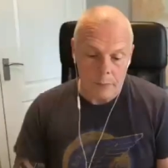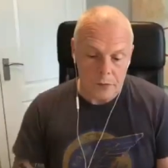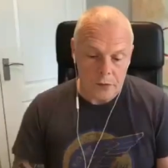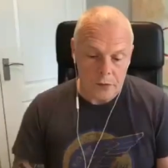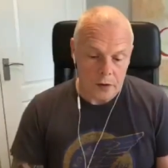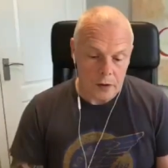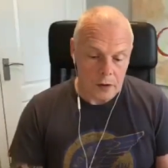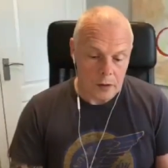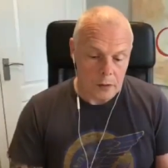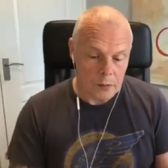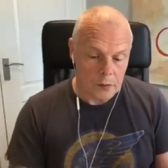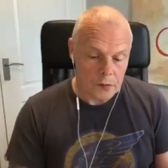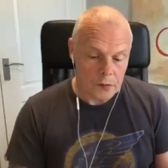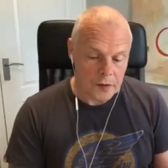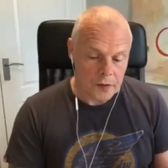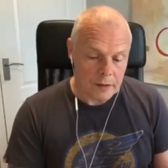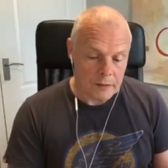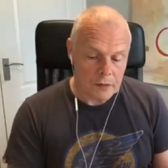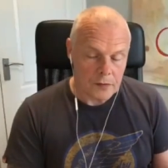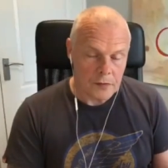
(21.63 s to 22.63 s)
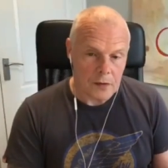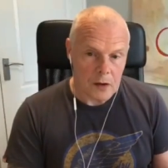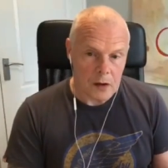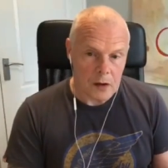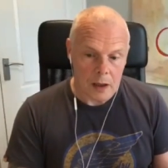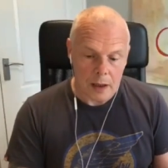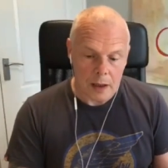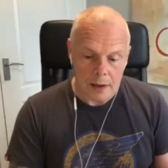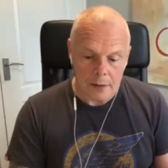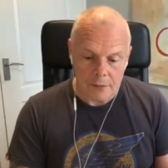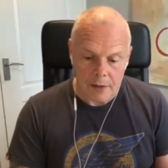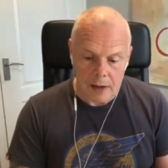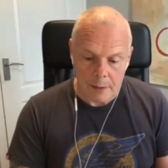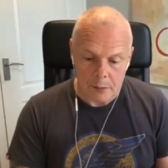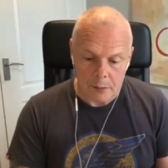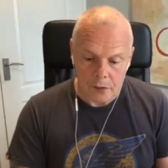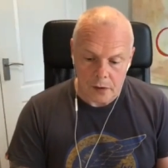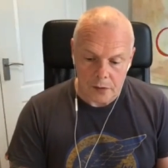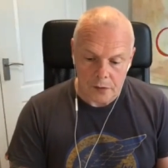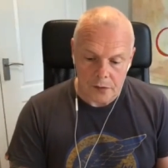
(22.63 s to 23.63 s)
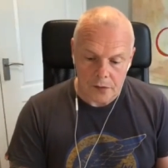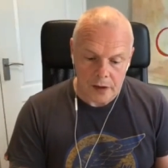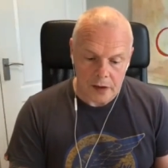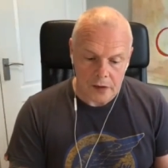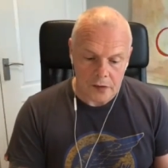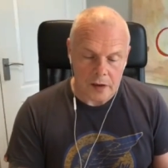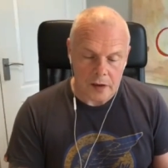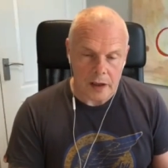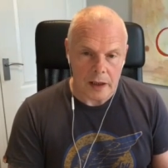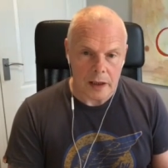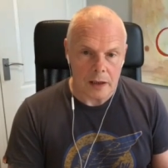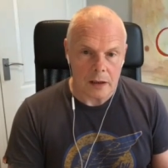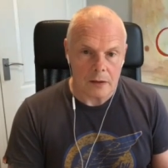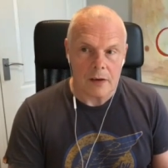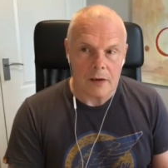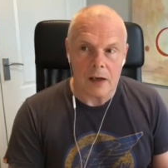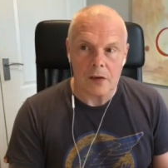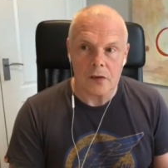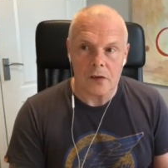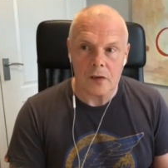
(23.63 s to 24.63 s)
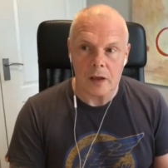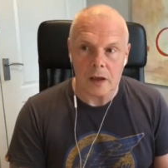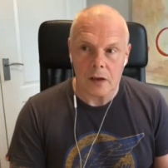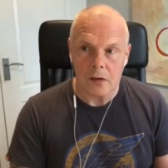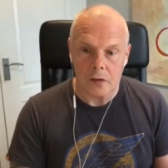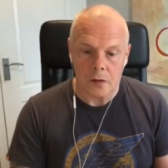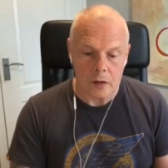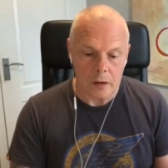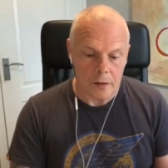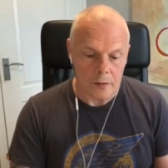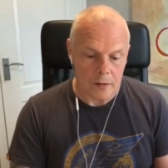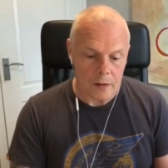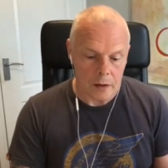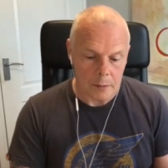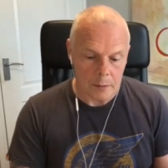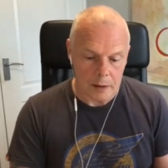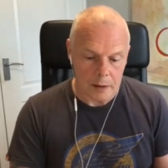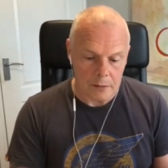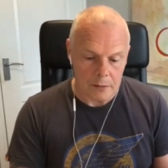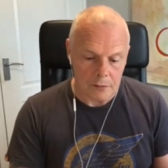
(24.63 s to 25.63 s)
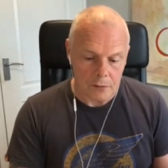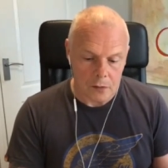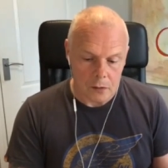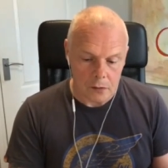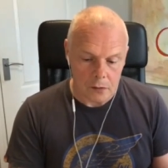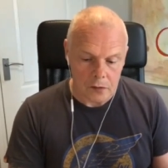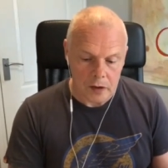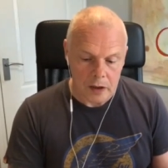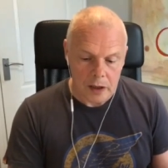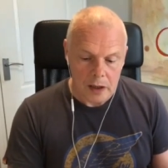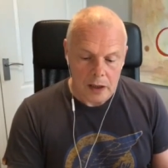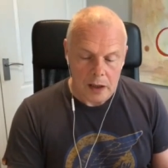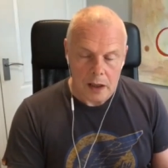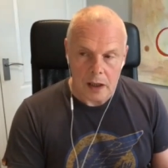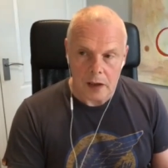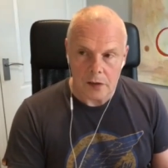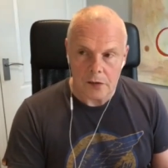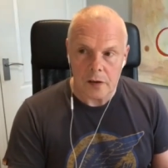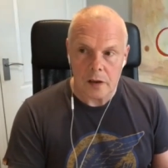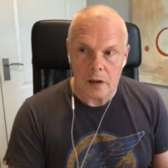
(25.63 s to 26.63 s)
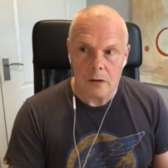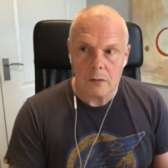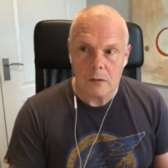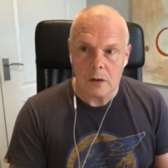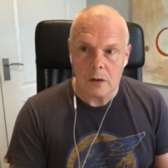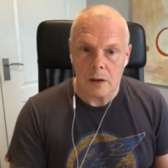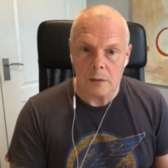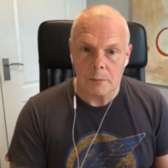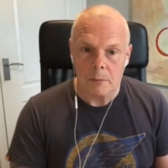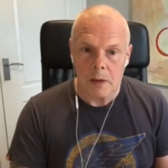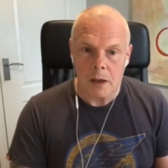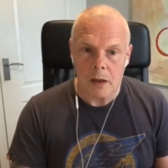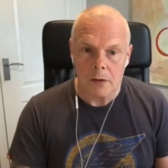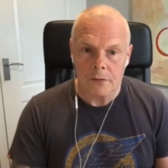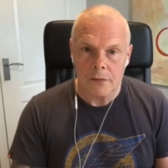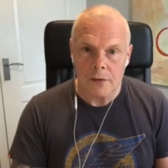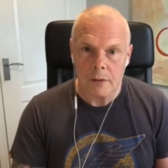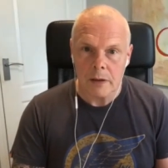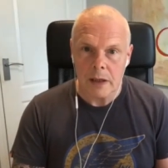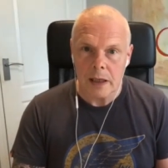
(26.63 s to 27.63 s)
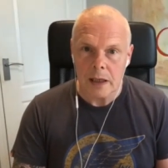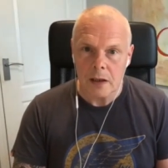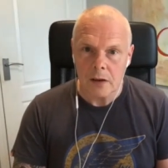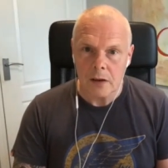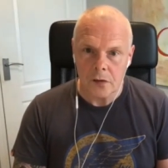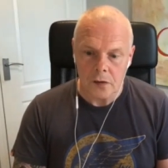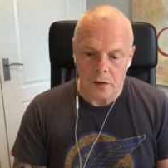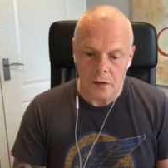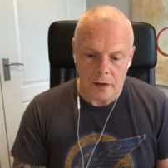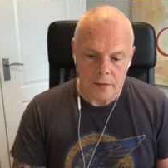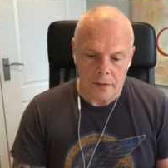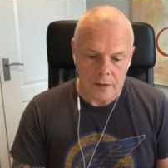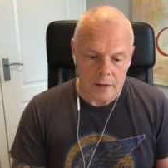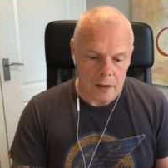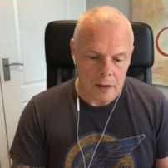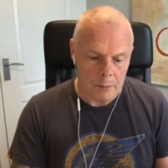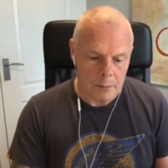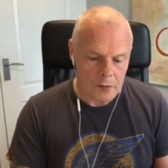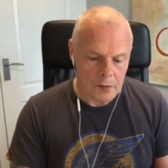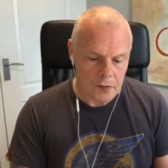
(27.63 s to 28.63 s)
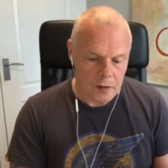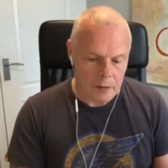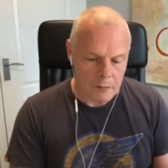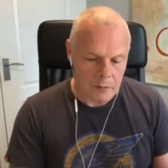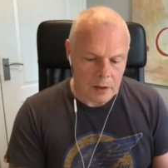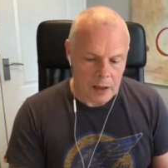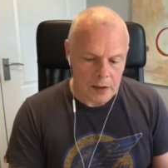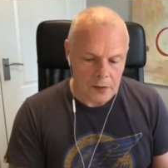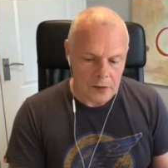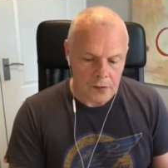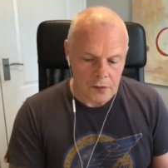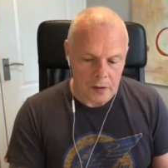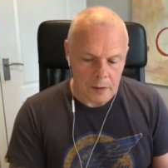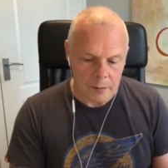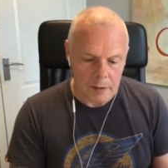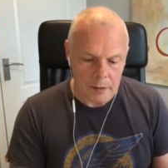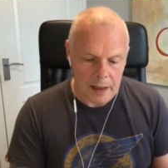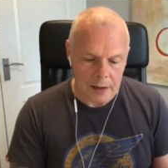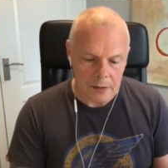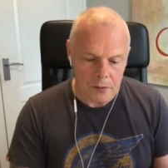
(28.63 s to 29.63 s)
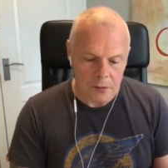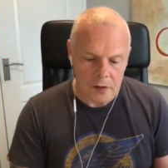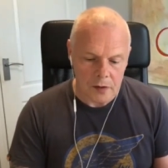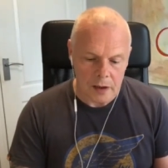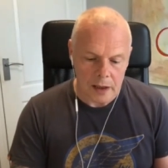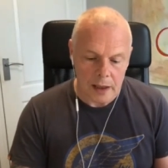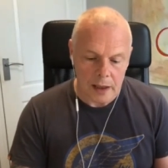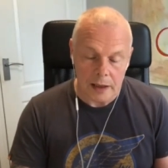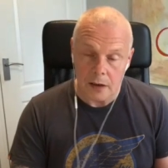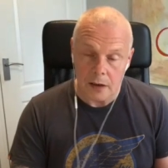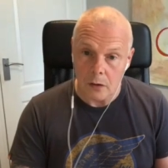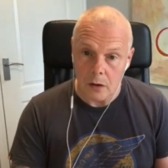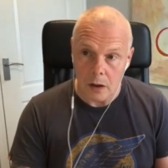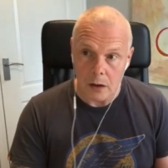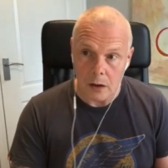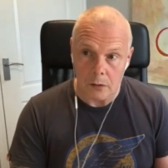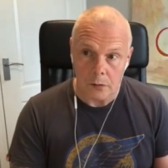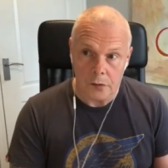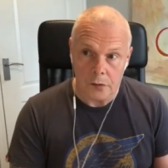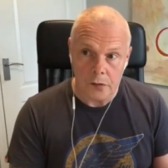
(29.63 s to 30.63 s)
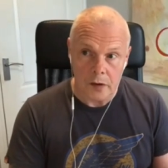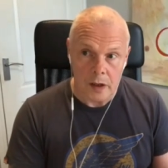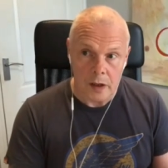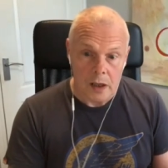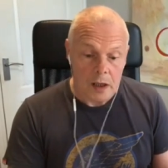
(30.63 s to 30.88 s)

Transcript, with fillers: to Series 5, Episode 16 of Hashtag Psychotherapy Unfogged. As you know, I'm Mark Fielding, psychotherapist and relationship counsellor, and your host.